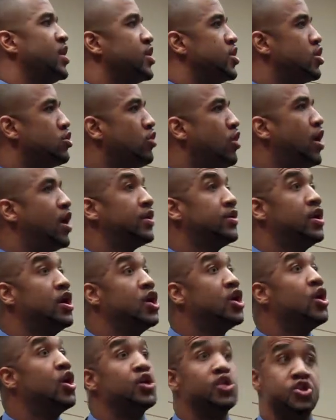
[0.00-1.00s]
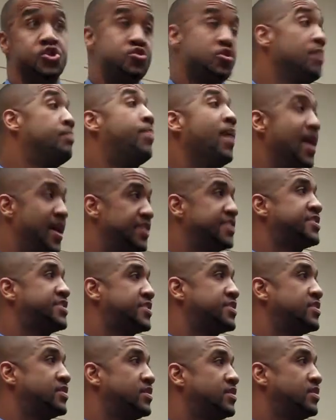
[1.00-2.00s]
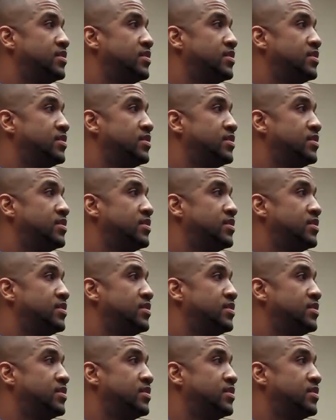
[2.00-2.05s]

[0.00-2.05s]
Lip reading: you're on your bus,